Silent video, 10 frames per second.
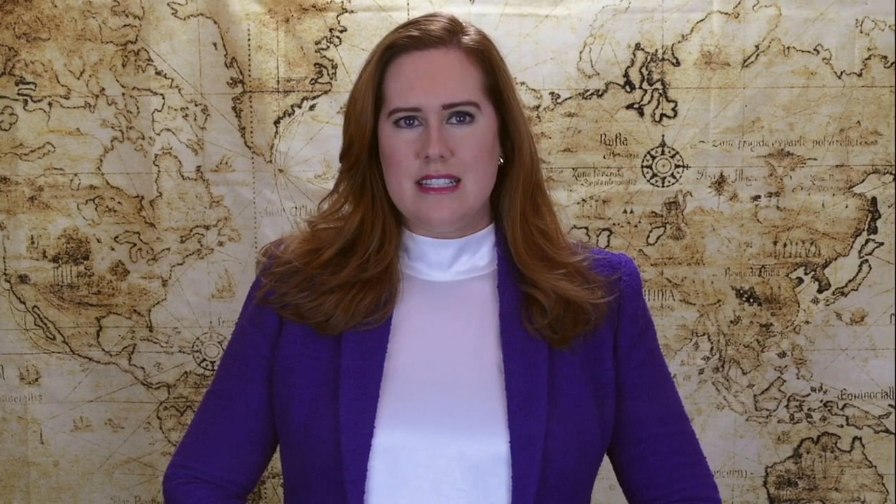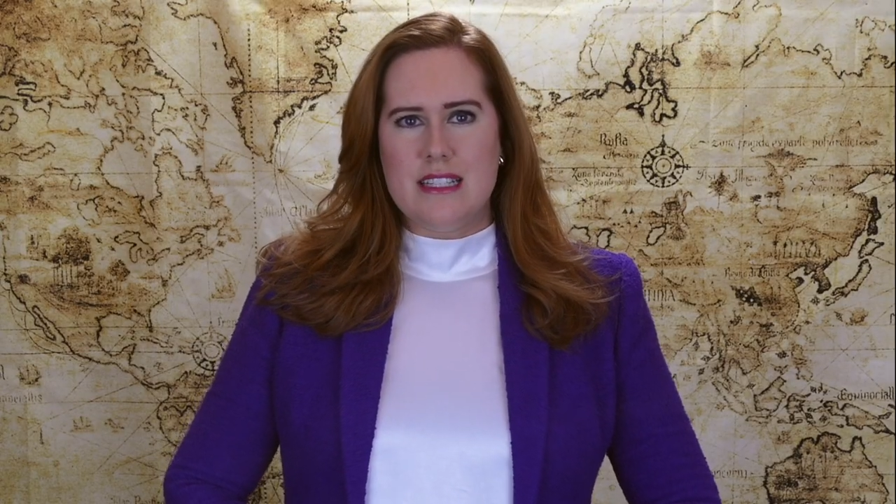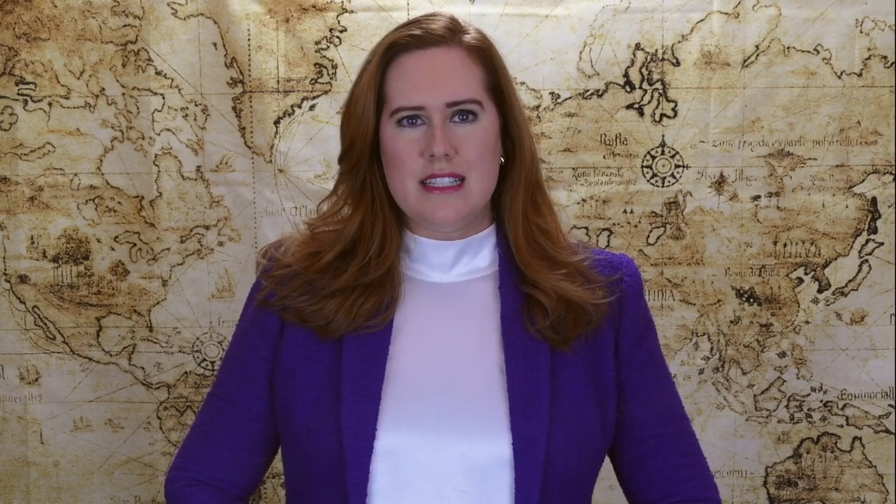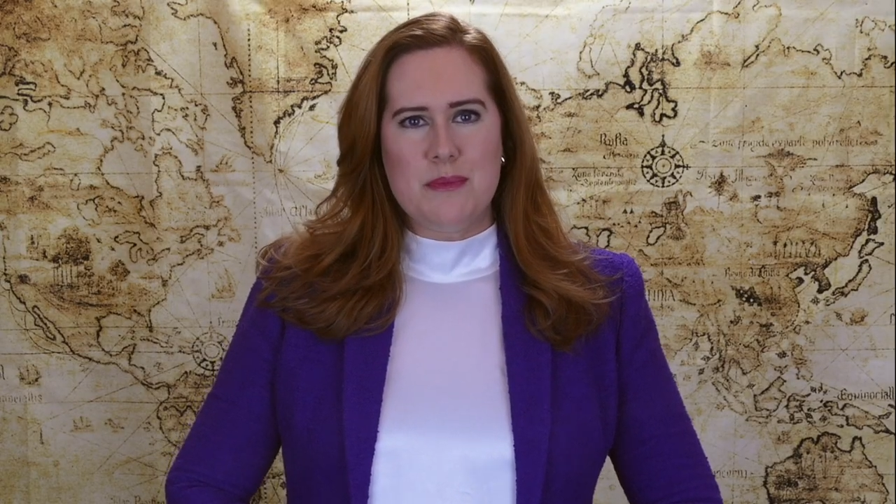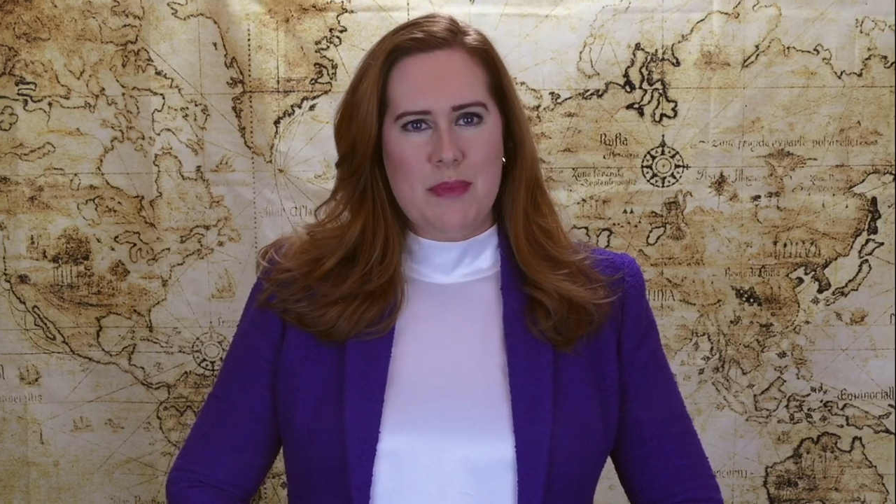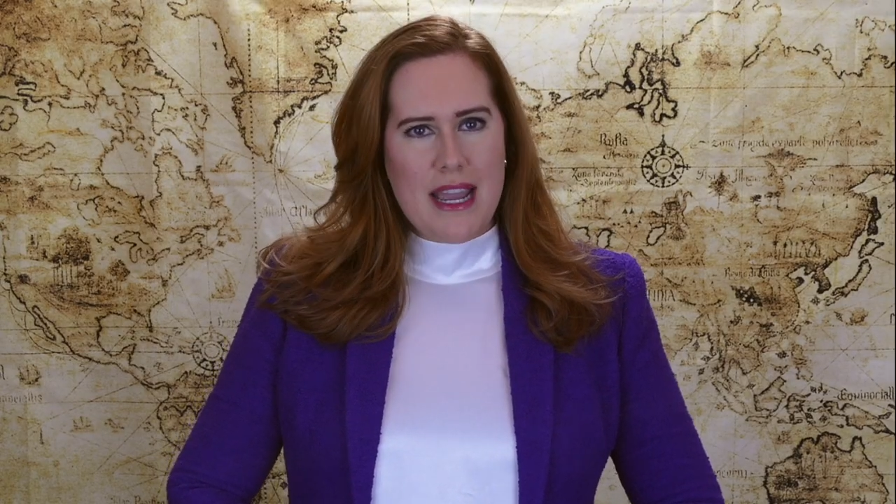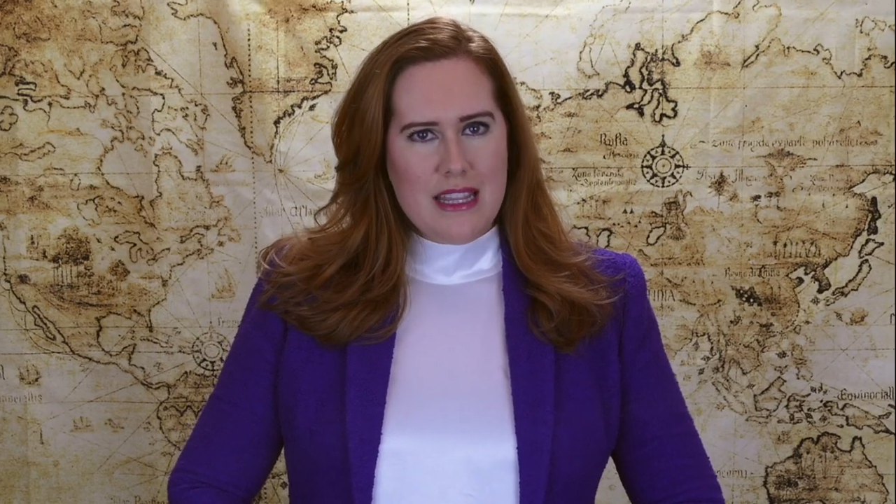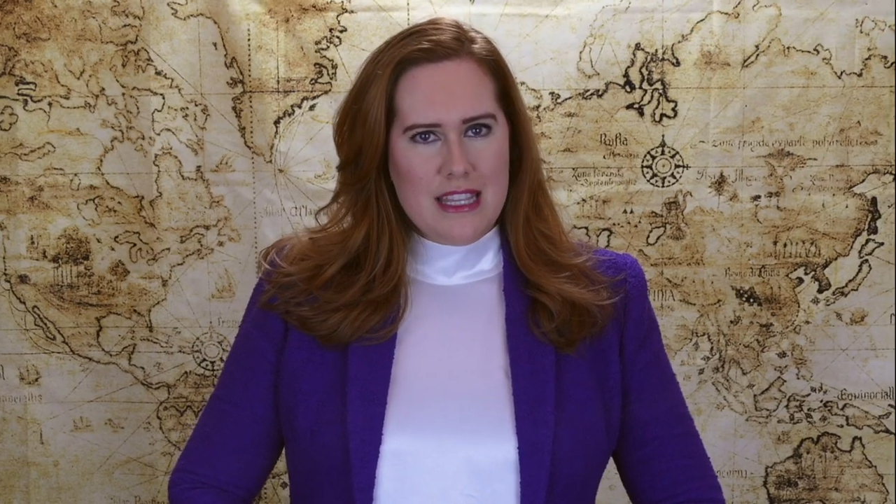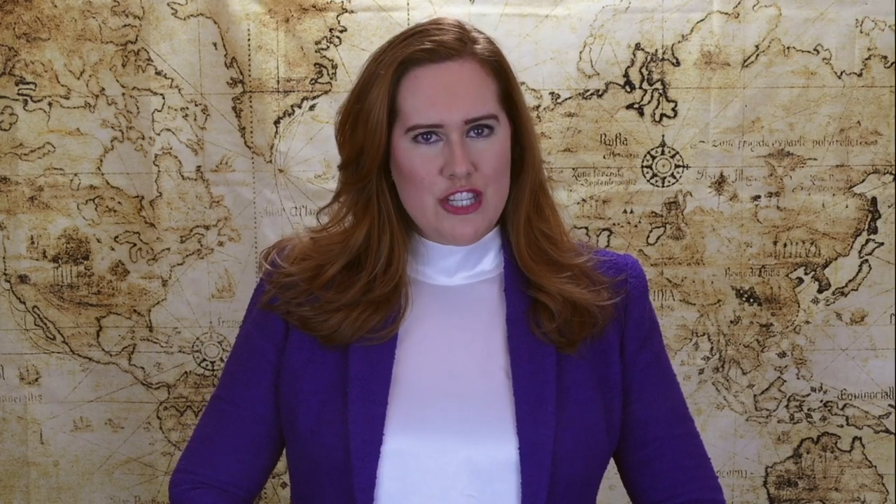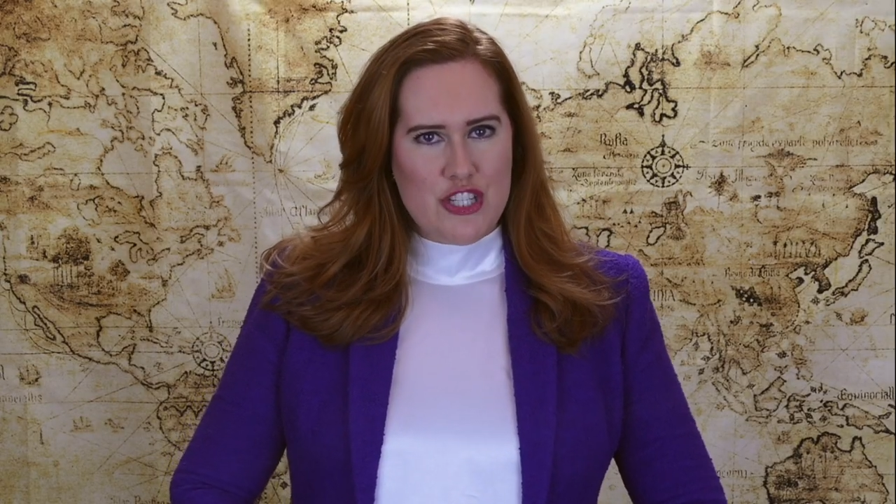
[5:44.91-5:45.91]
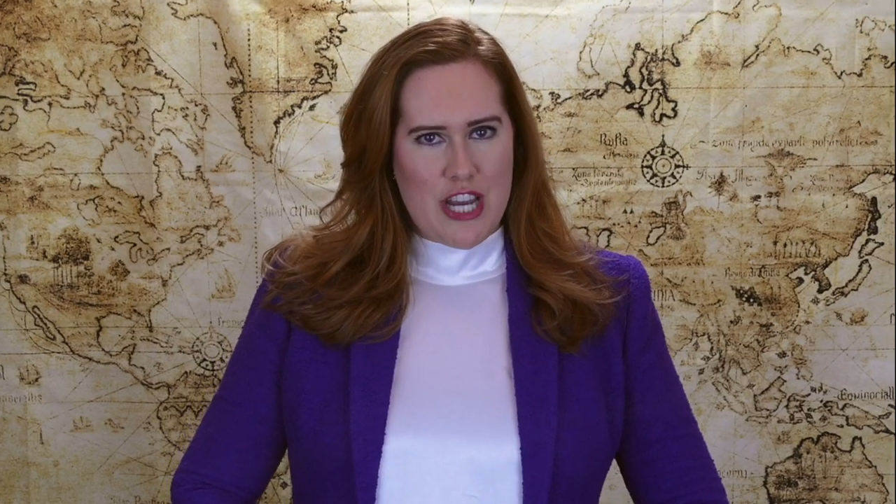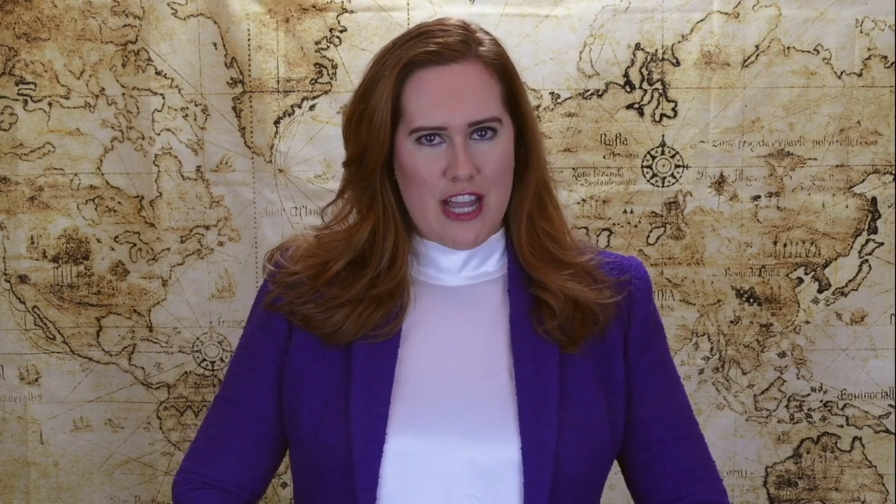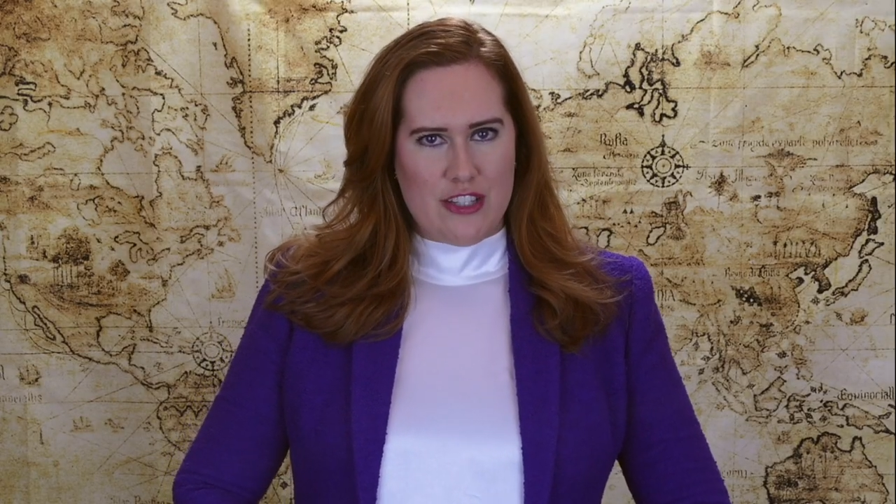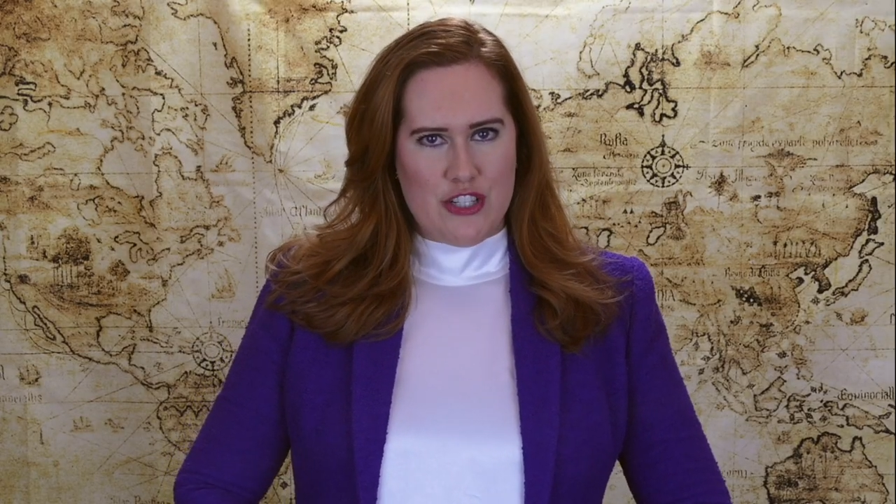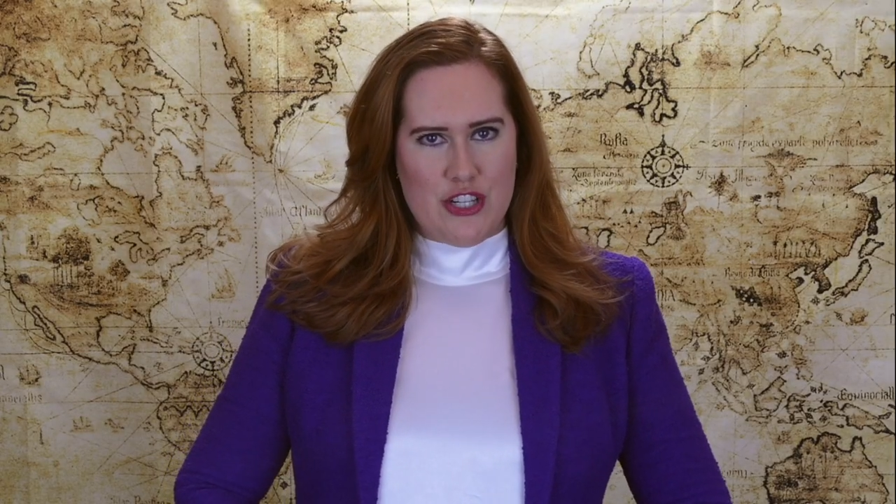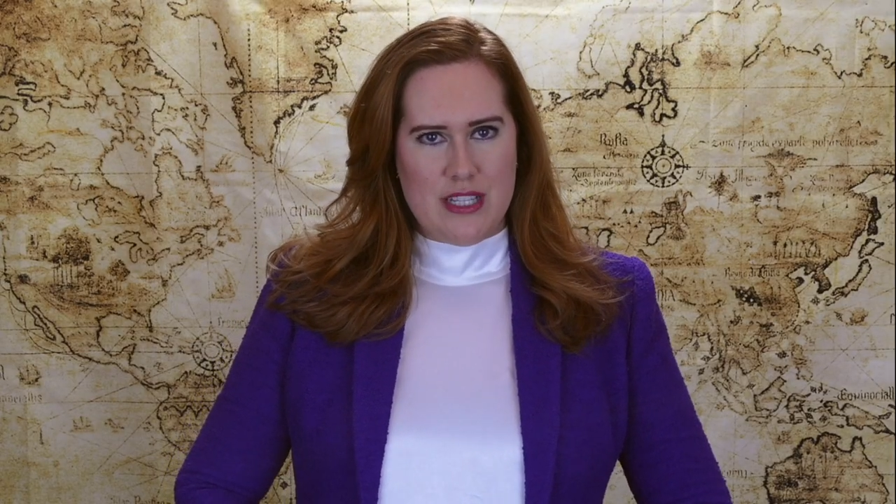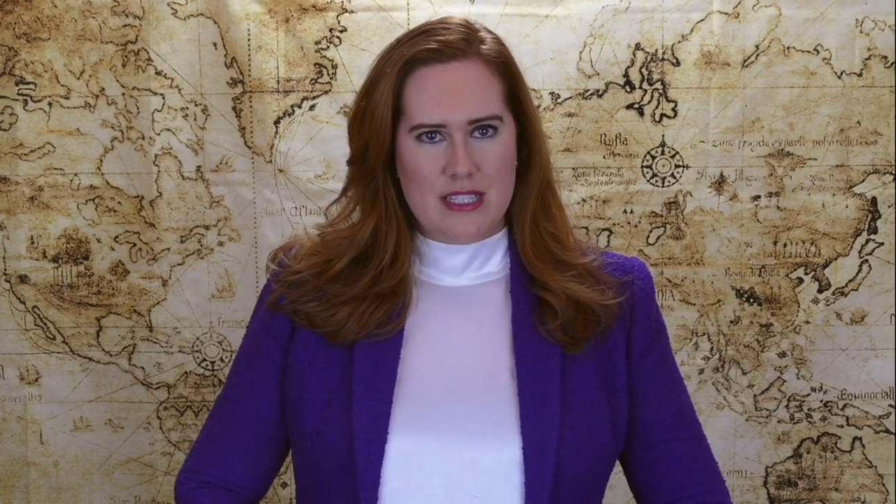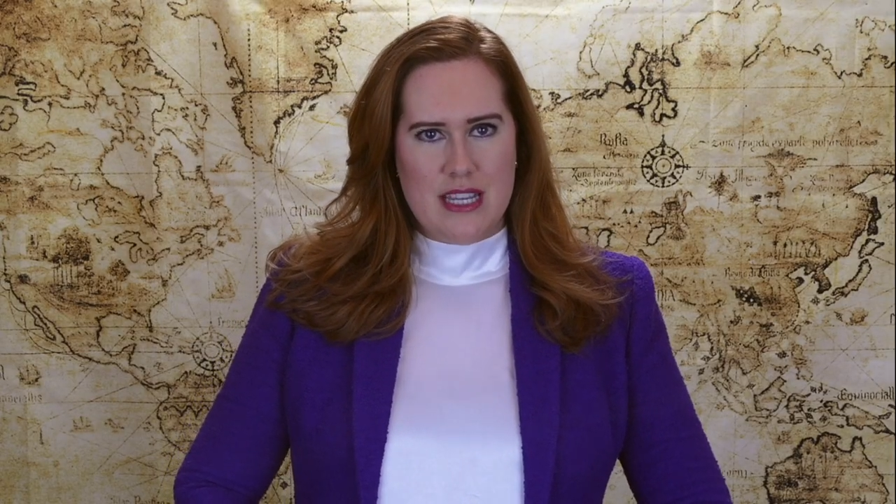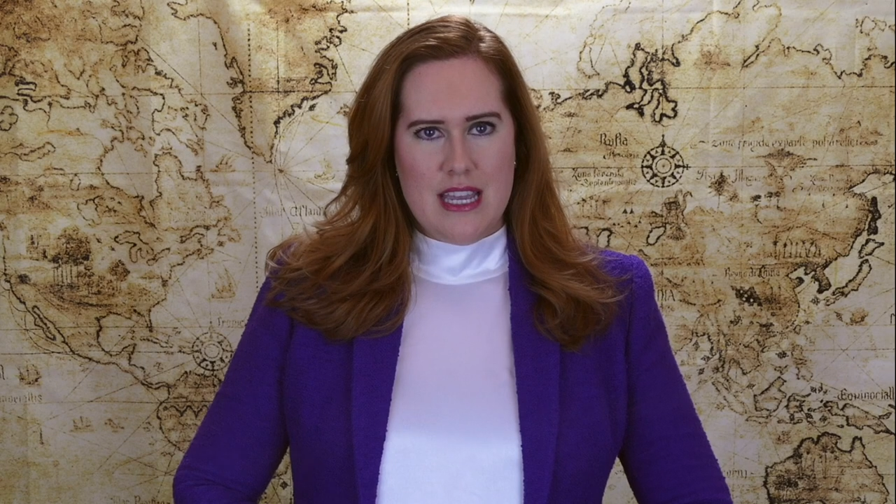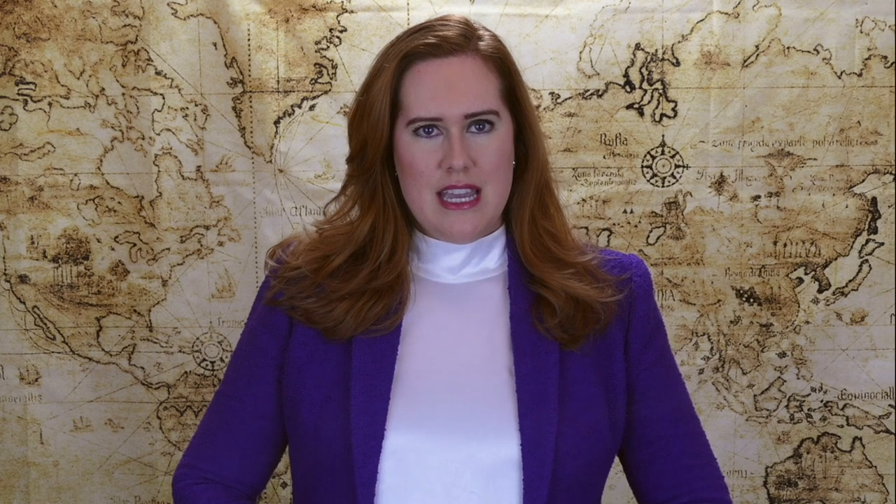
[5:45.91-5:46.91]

despite these challenges,